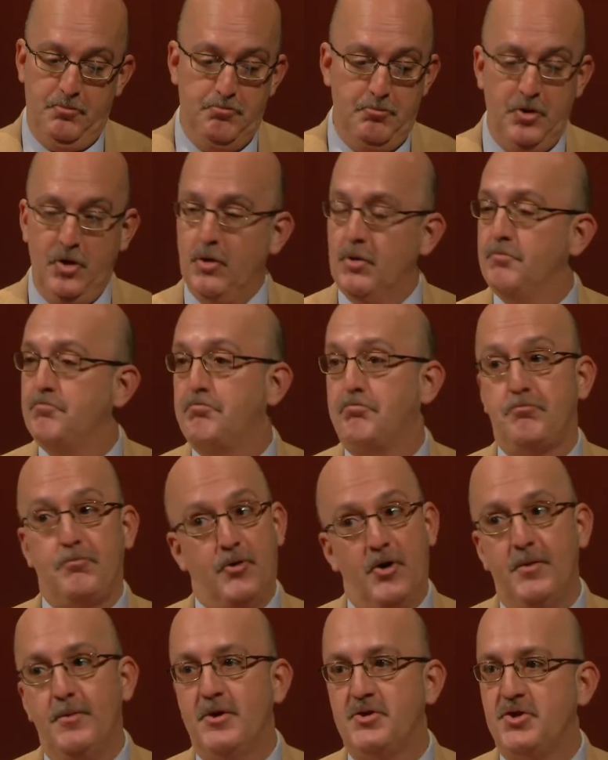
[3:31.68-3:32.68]
you're
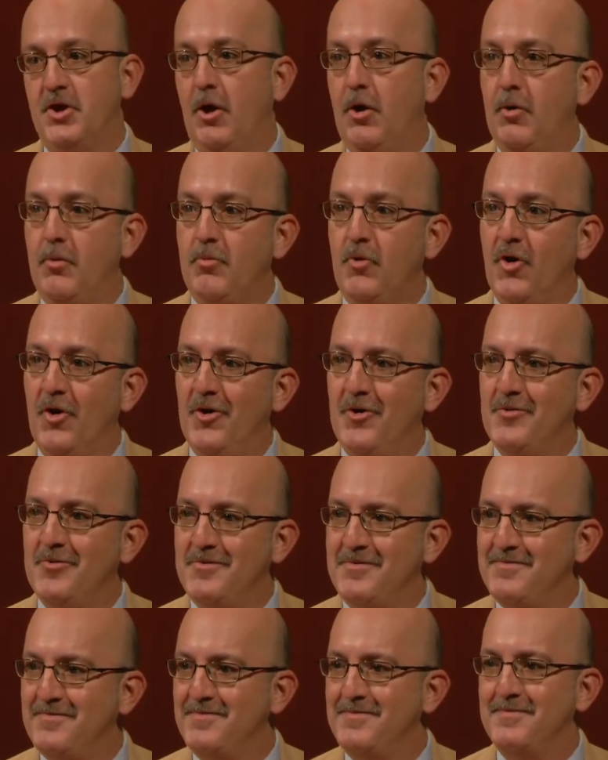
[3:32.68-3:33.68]
pretty much a
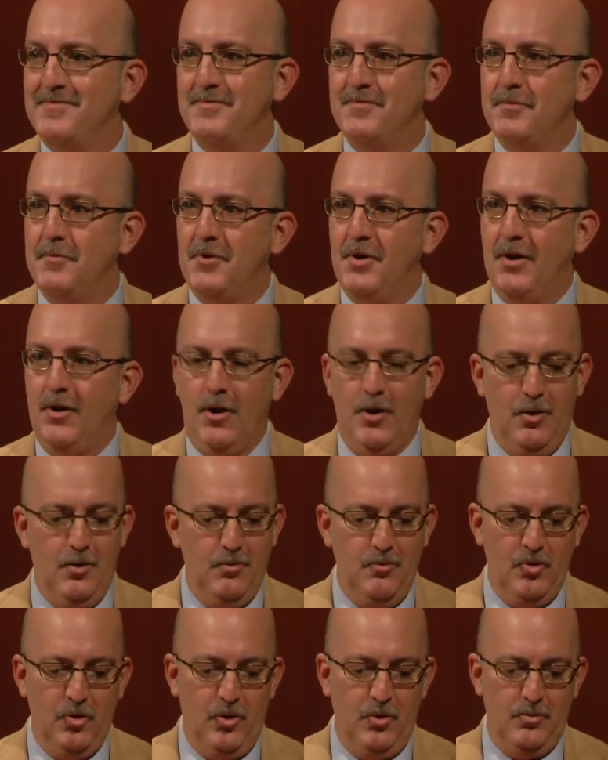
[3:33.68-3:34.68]
homegrown
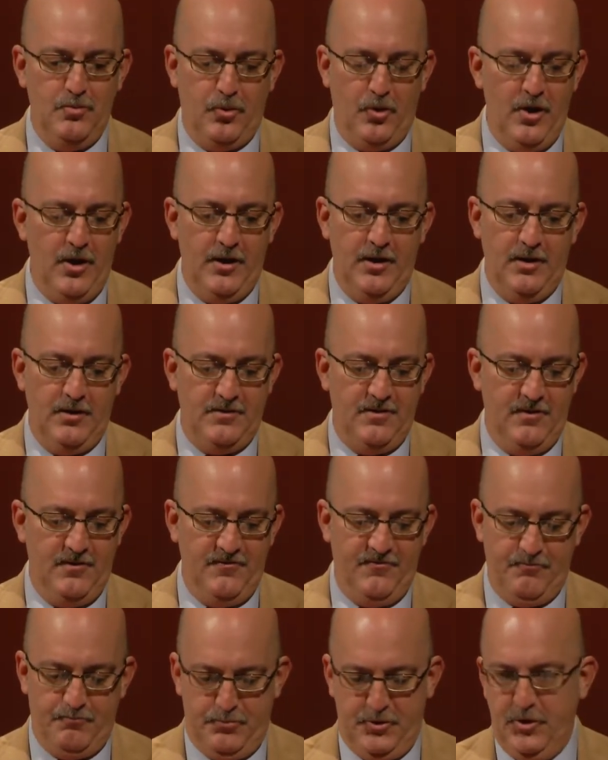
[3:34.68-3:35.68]
product
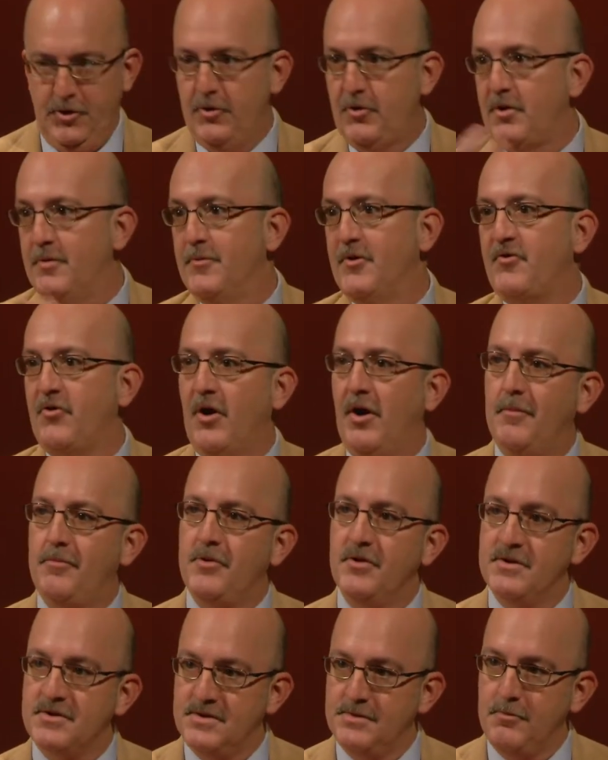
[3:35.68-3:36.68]
of Paducah,
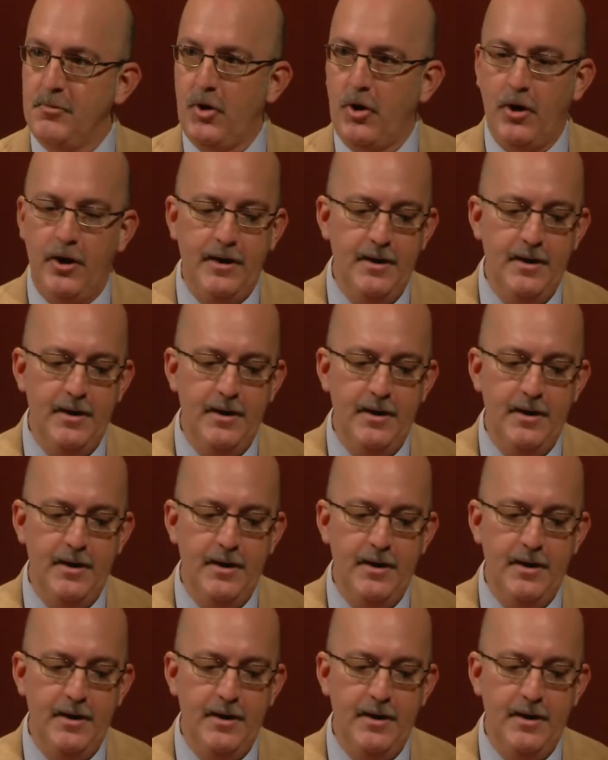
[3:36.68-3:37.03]
Metropolis, and Murray.